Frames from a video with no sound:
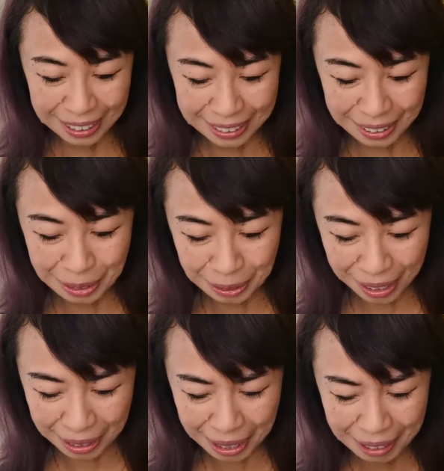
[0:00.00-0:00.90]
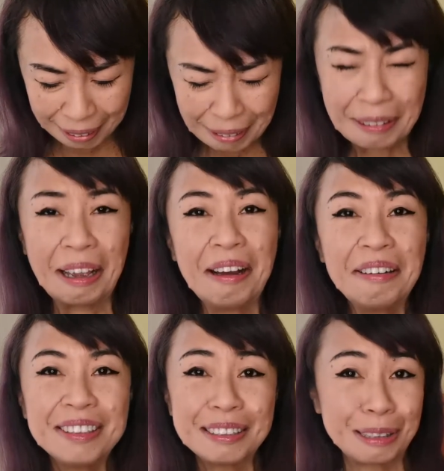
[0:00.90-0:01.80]
of tells you, like,
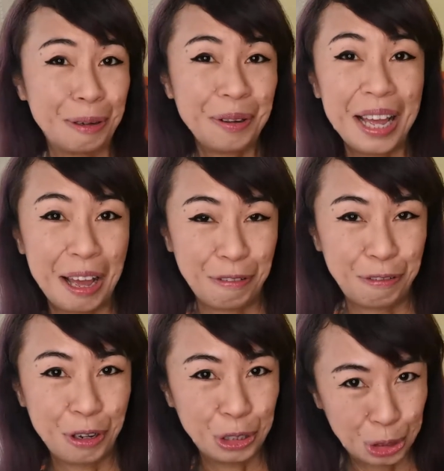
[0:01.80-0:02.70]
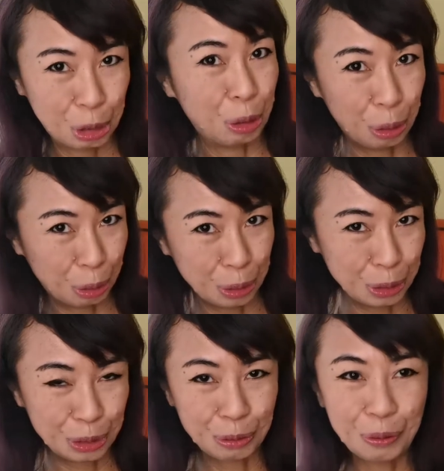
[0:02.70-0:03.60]
Yale does not have
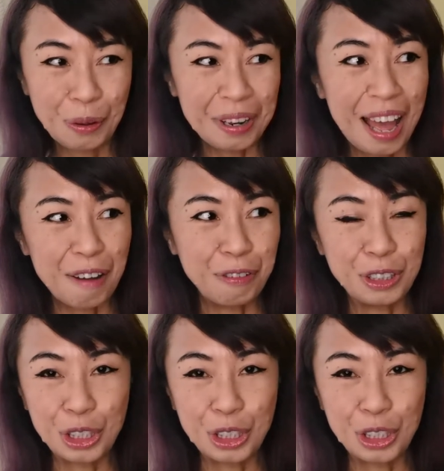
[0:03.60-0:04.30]
turns. You do not have a